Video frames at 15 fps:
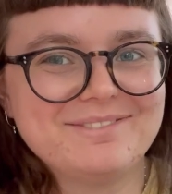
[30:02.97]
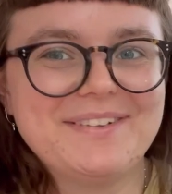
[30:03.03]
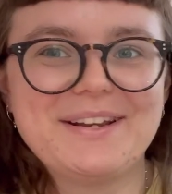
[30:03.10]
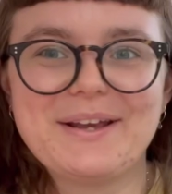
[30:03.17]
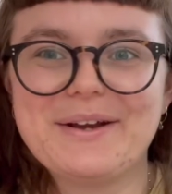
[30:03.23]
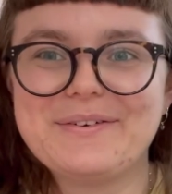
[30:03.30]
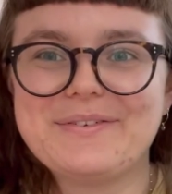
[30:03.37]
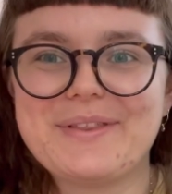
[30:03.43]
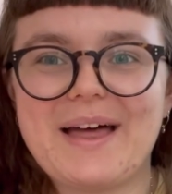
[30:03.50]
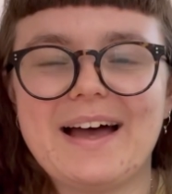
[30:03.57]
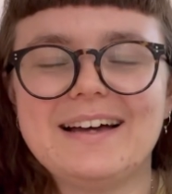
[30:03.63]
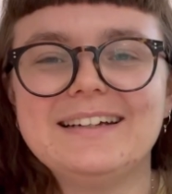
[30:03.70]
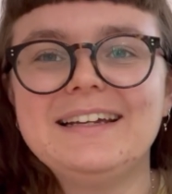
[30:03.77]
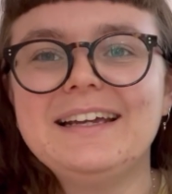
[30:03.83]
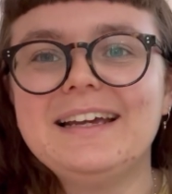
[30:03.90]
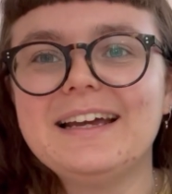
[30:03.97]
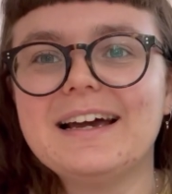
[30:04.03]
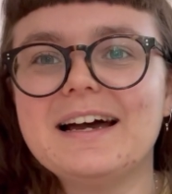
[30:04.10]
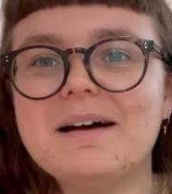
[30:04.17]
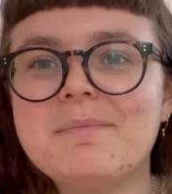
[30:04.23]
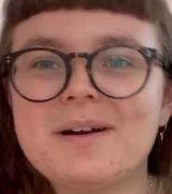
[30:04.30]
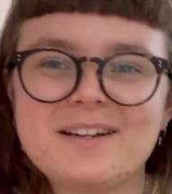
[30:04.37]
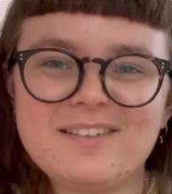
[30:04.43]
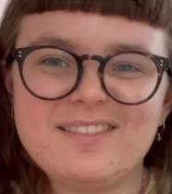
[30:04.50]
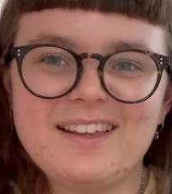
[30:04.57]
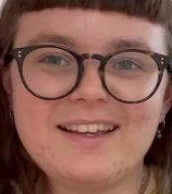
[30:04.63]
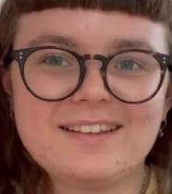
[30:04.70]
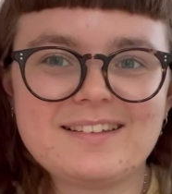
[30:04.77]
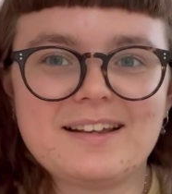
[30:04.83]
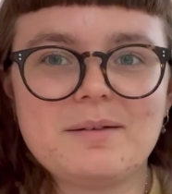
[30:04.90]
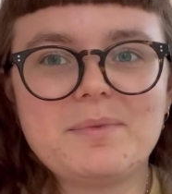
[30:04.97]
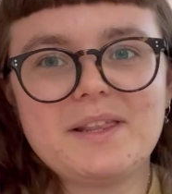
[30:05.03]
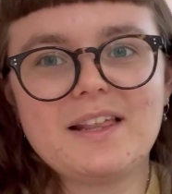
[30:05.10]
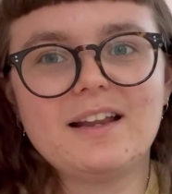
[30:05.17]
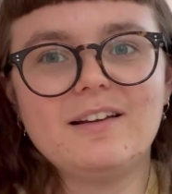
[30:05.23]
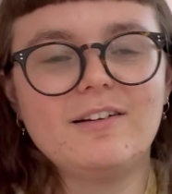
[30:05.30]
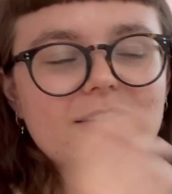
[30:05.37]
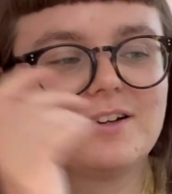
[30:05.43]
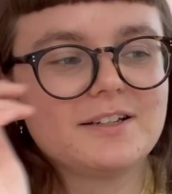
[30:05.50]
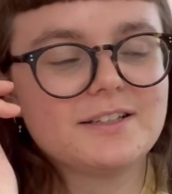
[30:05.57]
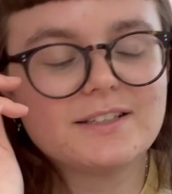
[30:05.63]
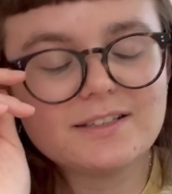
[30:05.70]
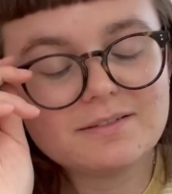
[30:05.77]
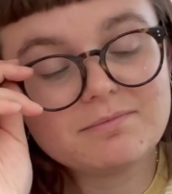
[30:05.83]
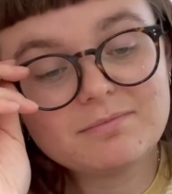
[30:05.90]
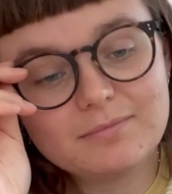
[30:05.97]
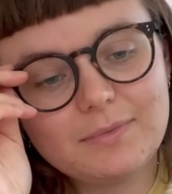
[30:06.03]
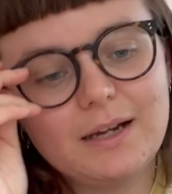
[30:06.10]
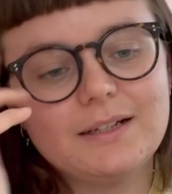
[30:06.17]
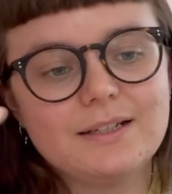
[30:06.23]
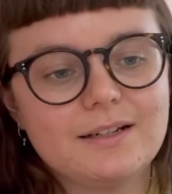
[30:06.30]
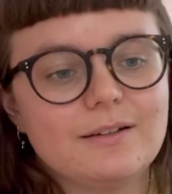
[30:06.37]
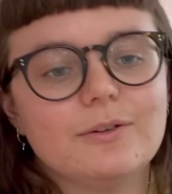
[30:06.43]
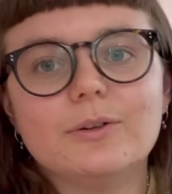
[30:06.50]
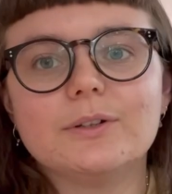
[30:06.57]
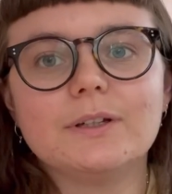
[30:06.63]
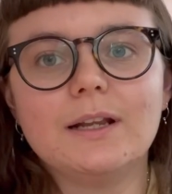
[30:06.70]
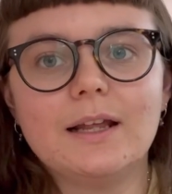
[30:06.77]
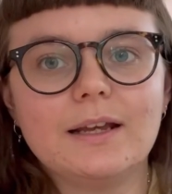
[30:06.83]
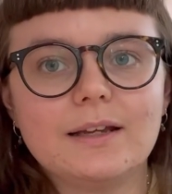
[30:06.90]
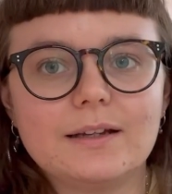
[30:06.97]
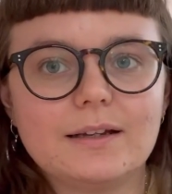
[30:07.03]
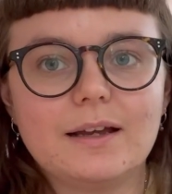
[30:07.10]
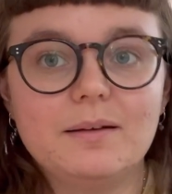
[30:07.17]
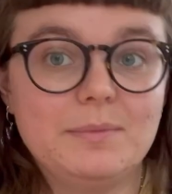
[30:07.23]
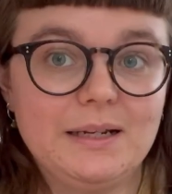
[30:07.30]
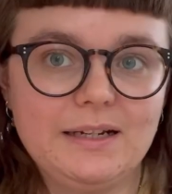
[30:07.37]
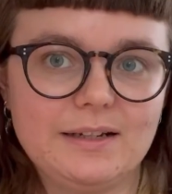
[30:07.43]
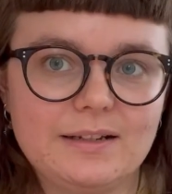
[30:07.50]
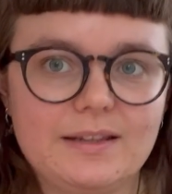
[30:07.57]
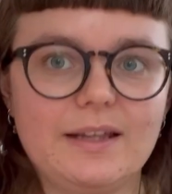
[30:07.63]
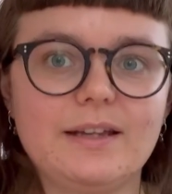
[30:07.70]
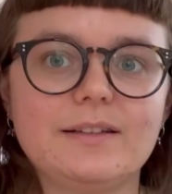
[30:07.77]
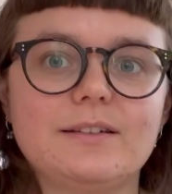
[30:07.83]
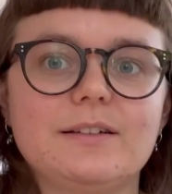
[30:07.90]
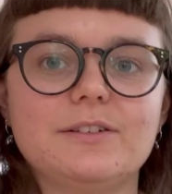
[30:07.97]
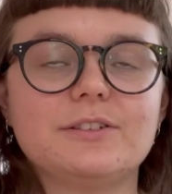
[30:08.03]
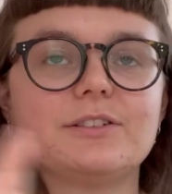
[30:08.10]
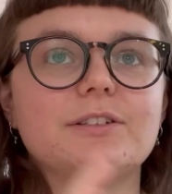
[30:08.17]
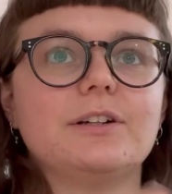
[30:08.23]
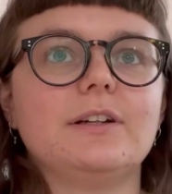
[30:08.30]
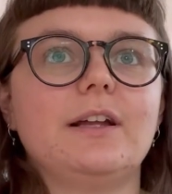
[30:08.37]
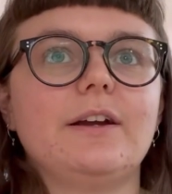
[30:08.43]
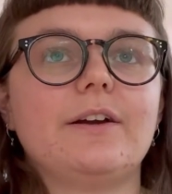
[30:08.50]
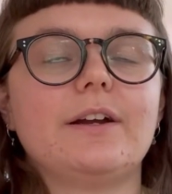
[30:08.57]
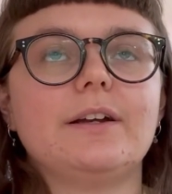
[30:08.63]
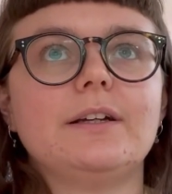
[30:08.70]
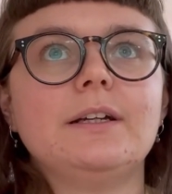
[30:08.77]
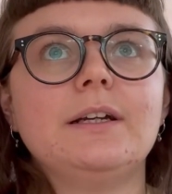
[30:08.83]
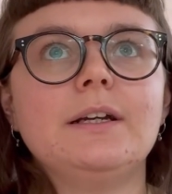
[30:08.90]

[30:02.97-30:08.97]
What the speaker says: video for that. I don't think it's going to be that long because I didn't order like a million things. I just got like